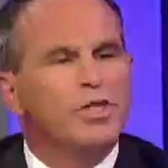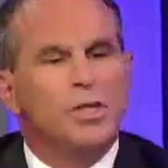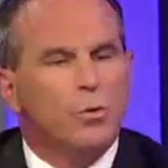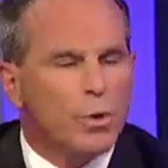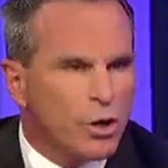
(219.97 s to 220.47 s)
but
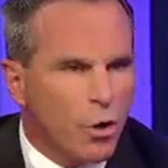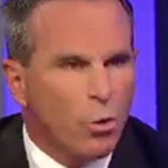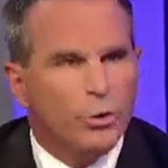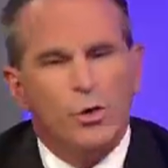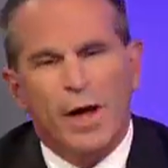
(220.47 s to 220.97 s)
still with
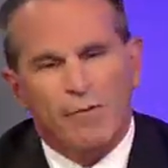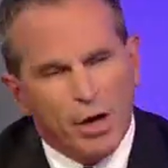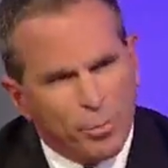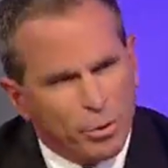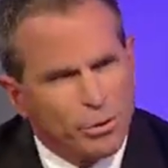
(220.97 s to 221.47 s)
coal, you have
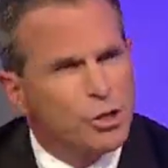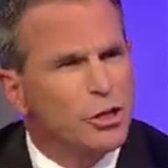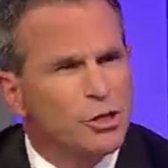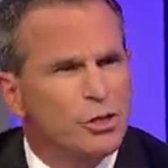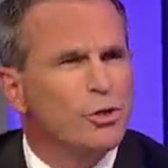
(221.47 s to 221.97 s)
air pollution
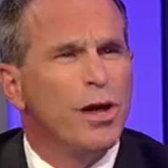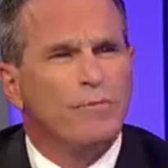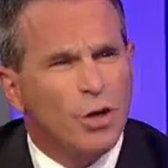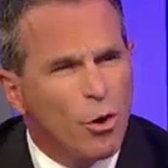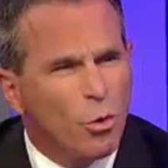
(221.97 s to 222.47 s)
issues, you
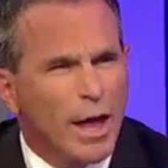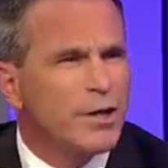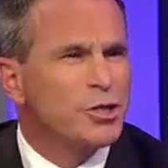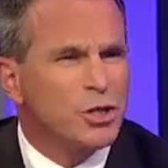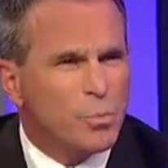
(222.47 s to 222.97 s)
have the coal
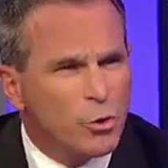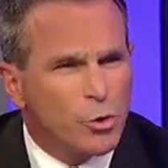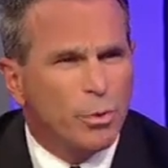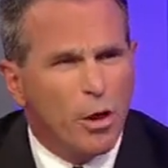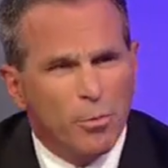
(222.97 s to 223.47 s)
ash
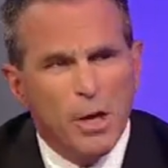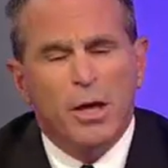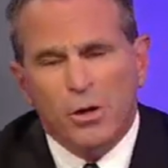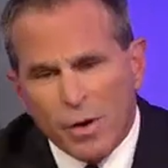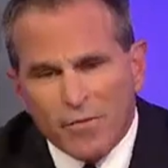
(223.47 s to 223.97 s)
disposal problem,
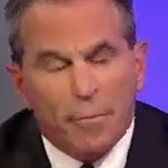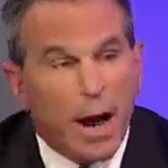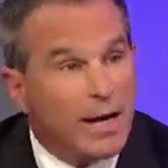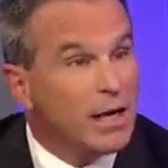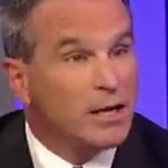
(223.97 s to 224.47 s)
you have
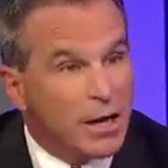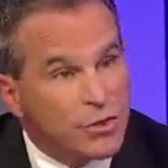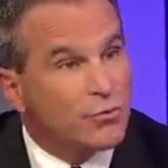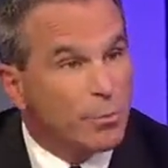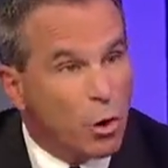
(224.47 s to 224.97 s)
mining
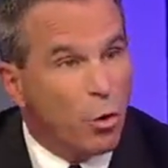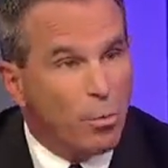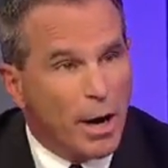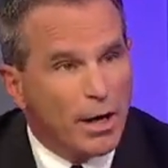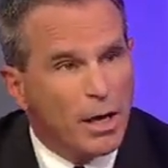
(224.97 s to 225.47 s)
deaths from coal
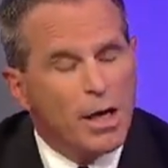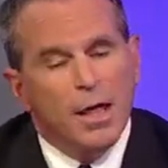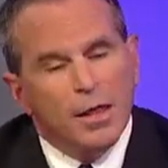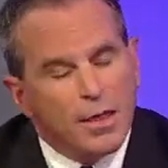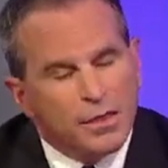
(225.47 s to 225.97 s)
mining.
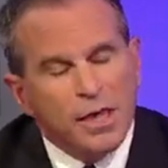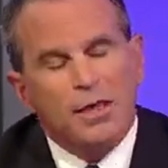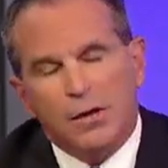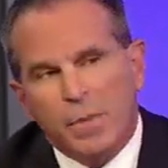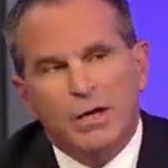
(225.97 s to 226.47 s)
The thing
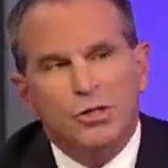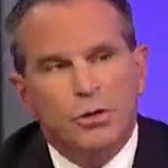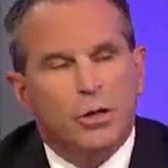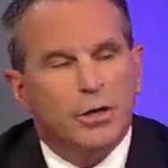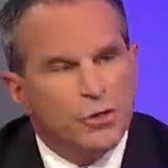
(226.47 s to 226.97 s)
that makes
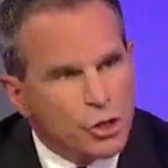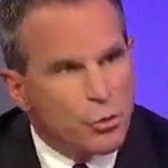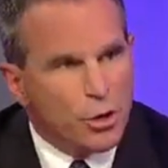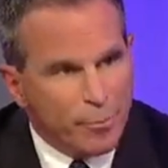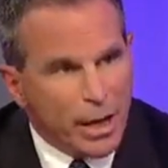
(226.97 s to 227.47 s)
nuclear so
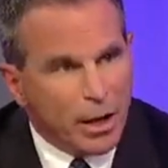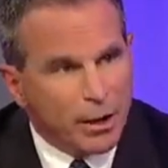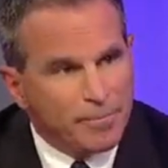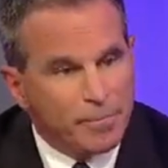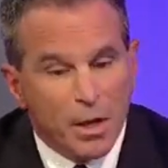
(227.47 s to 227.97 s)

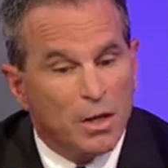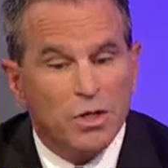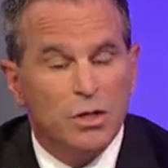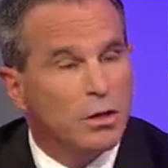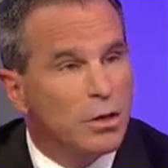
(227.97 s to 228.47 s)
compelling
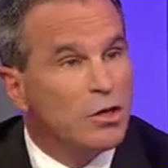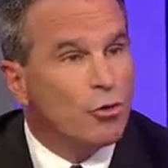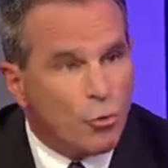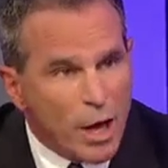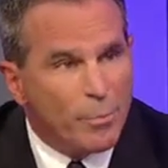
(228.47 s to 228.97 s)
is the
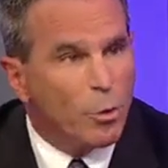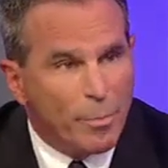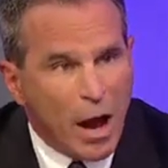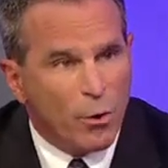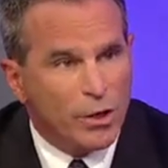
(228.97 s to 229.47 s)
incredible
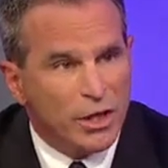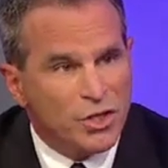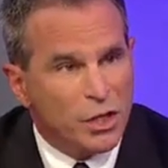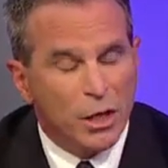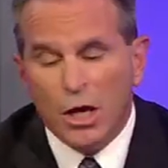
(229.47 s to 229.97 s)
power
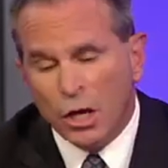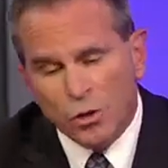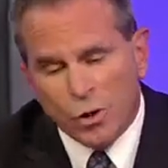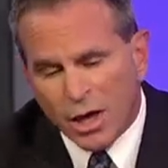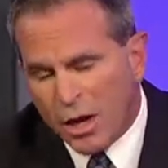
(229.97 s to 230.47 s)
density.
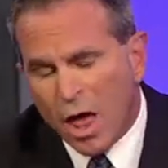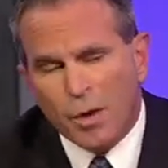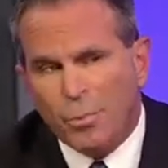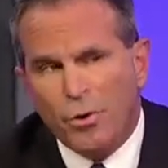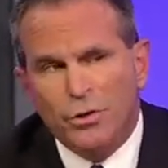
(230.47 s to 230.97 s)
You cannot
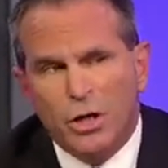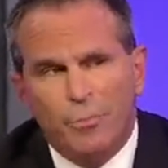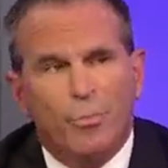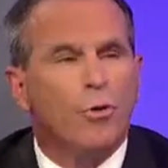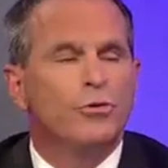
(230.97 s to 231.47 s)
approach,
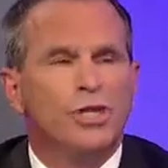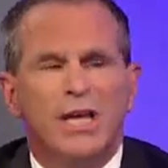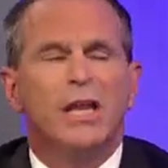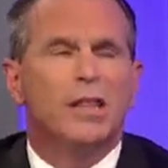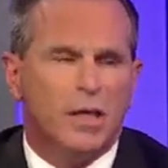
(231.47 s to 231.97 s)
approach
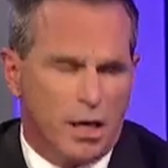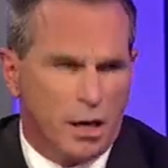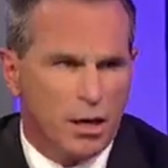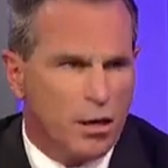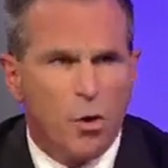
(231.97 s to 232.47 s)

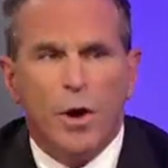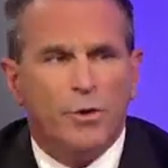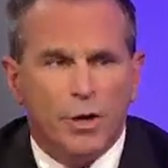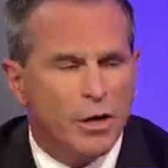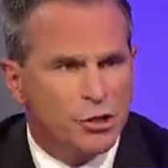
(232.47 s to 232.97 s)
anything, no
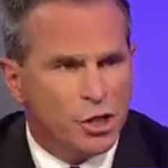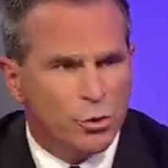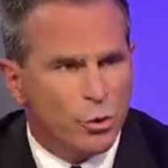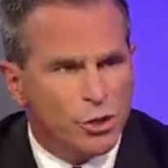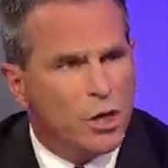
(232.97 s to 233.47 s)
other energy
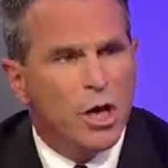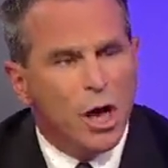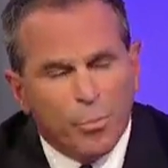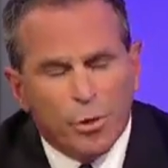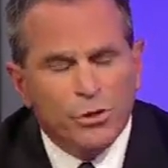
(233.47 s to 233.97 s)
source
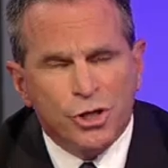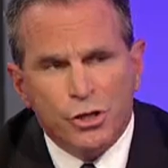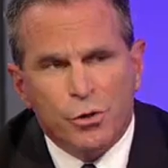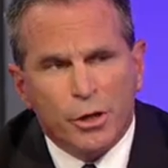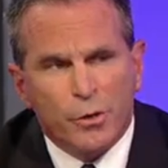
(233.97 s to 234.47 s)
approaches
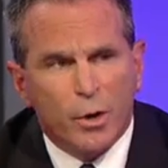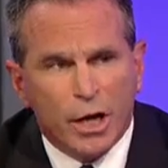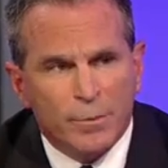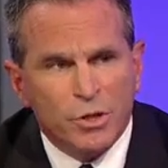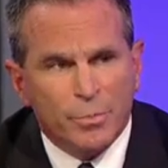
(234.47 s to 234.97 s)
nuclear when it
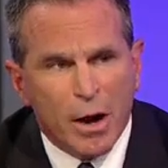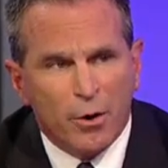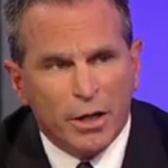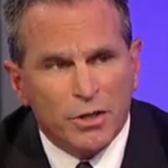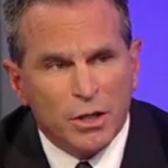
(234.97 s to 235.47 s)
comes to
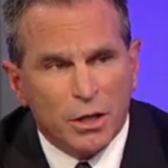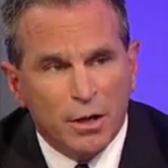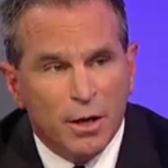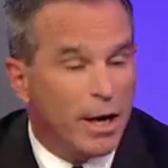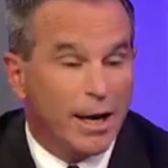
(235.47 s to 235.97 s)
power density.
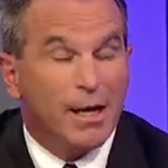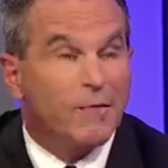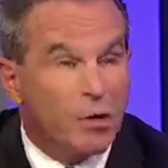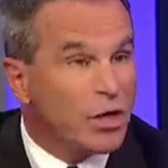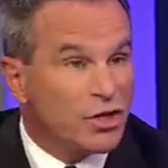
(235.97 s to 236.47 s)
And I can
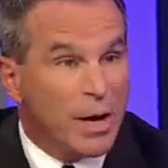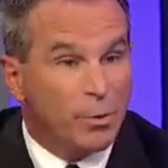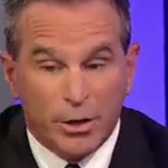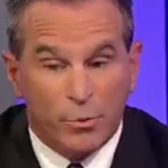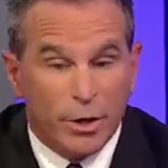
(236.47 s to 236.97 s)
give you the
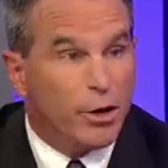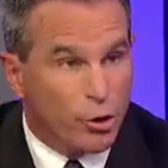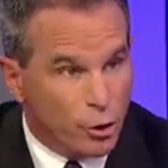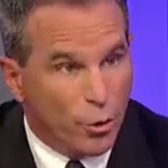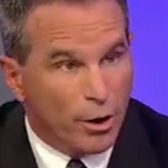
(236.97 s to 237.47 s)
example here. We're here in
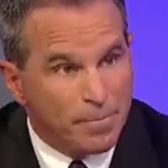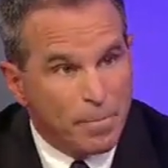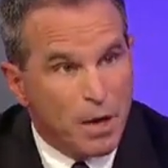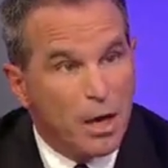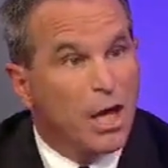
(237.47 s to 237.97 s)
New York.
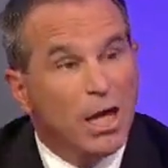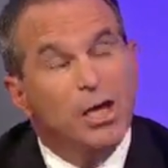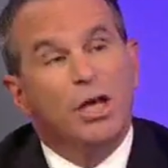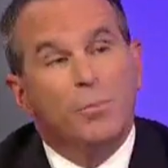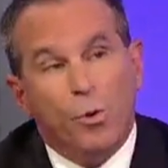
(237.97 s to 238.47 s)

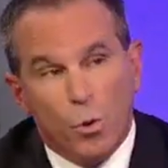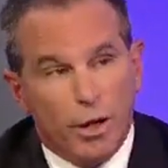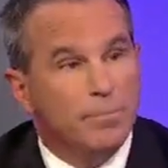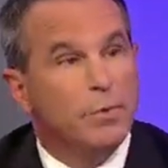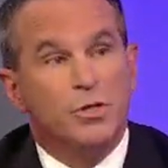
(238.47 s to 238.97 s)
Indian
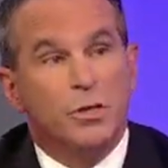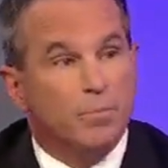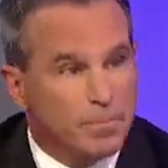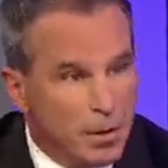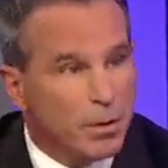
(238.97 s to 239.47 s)
Point is a,
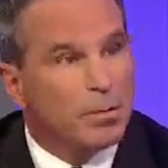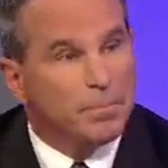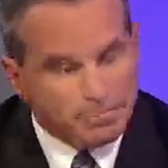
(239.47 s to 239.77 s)
a nuclear it,